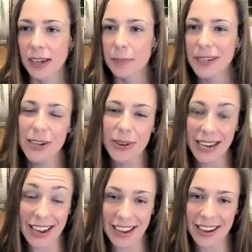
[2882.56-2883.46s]

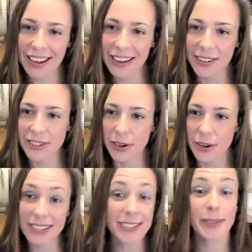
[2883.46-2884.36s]
I also,
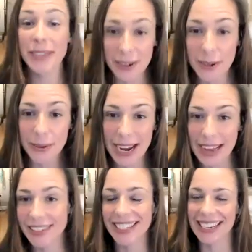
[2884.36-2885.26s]
as somebody who
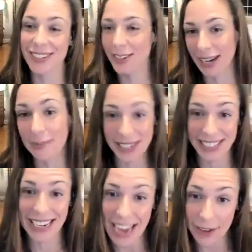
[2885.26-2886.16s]
has Instagram, because
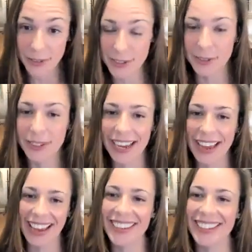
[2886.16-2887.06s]
I have to,
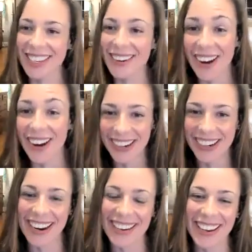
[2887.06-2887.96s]
as an
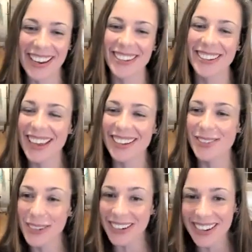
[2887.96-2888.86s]
author, and
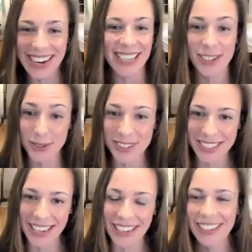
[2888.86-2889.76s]
Twitter, and I use
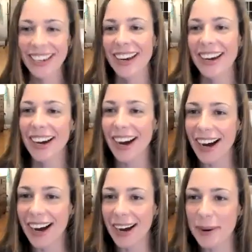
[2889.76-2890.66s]
it,
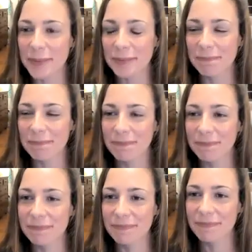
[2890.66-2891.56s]
I
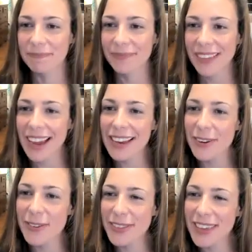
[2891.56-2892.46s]

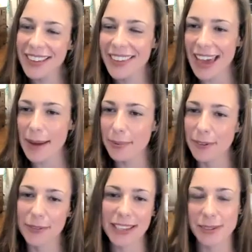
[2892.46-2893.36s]
don't think that
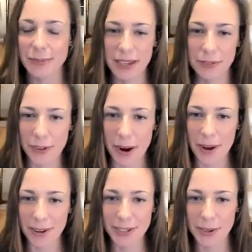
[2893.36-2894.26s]
prevents me from
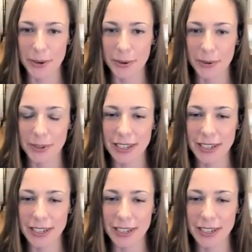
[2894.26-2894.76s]
also,